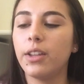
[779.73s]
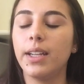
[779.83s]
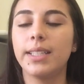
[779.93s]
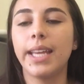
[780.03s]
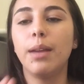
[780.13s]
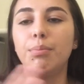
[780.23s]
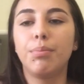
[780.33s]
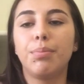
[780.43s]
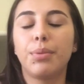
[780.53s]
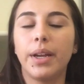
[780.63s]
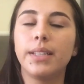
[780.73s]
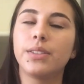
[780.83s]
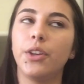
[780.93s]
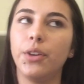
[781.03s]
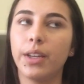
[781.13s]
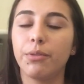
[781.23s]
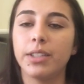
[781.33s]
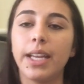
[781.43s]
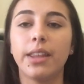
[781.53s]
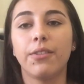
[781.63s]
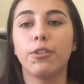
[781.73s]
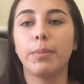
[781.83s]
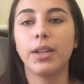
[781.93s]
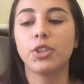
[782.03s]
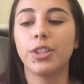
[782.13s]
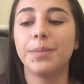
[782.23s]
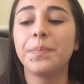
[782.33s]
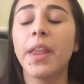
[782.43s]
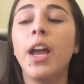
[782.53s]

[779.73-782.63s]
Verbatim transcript: You need to take breaks so you can retain the information.